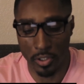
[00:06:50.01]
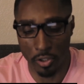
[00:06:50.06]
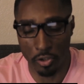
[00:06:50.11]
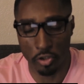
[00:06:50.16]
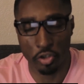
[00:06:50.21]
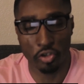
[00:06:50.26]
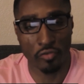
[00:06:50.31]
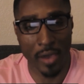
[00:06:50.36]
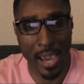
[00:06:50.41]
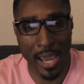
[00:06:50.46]

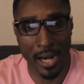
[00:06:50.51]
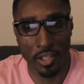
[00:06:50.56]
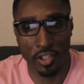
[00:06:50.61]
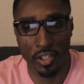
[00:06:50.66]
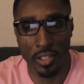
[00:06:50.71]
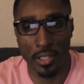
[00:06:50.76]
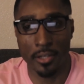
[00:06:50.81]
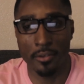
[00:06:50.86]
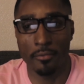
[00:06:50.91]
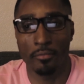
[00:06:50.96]
your
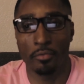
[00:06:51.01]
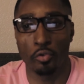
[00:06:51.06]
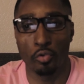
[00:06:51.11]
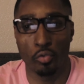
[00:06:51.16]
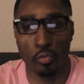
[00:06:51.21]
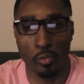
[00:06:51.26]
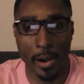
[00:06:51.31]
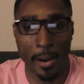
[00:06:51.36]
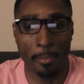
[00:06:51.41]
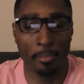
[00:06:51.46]
strategy
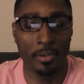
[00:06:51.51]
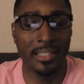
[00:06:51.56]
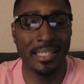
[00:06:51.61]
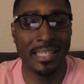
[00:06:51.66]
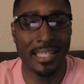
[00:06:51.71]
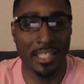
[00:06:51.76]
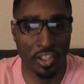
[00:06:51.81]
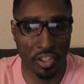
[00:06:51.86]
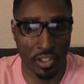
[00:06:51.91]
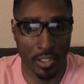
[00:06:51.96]
through
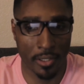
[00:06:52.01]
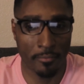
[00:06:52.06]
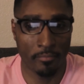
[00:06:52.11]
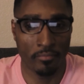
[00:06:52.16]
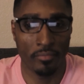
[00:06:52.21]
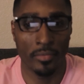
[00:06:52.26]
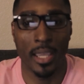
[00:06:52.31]
repetition